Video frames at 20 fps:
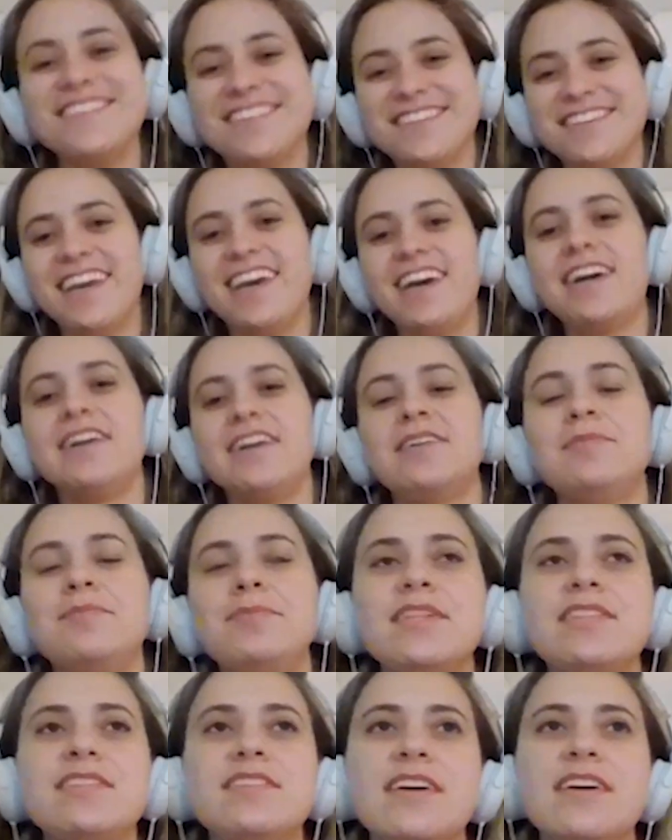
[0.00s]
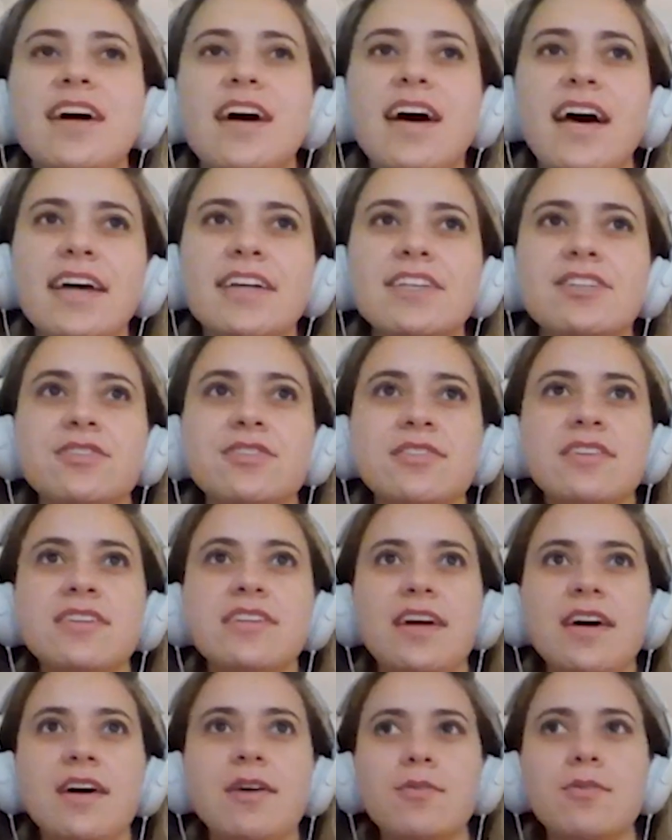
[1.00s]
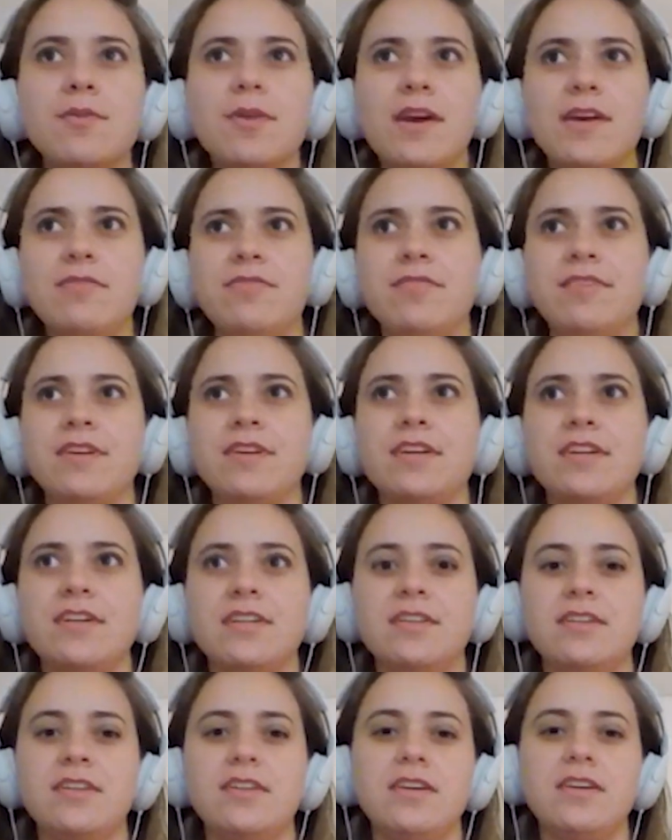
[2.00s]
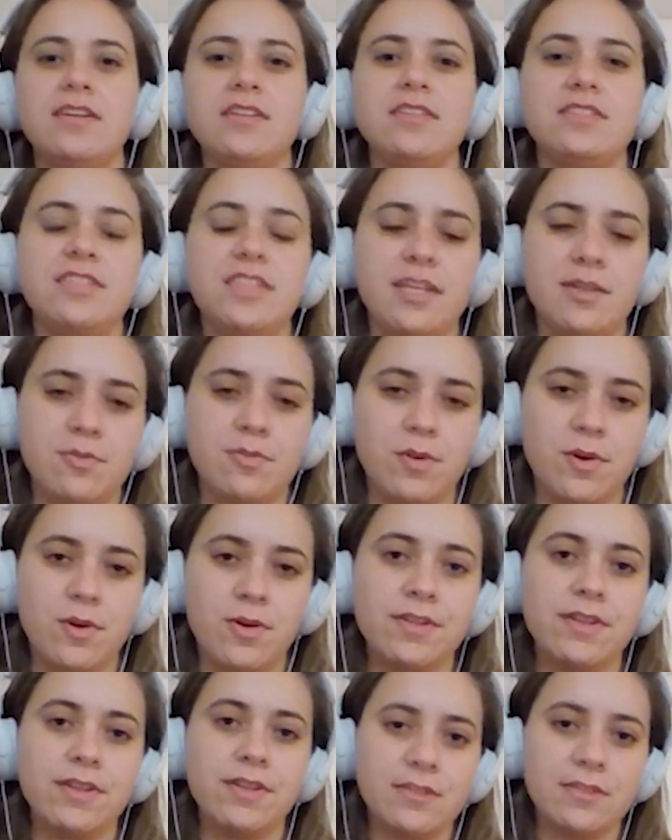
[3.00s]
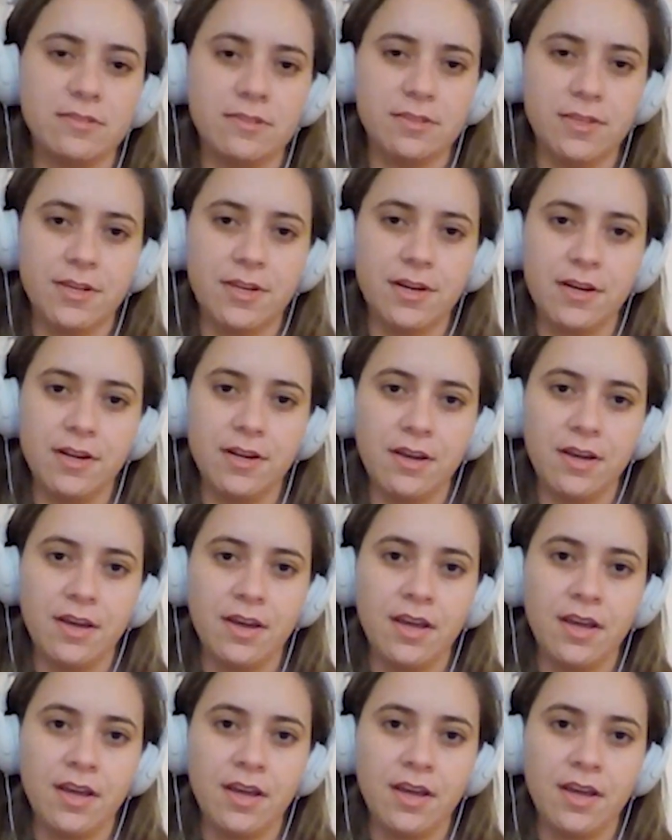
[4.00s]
Yeah, but actually I arrived here in January last year.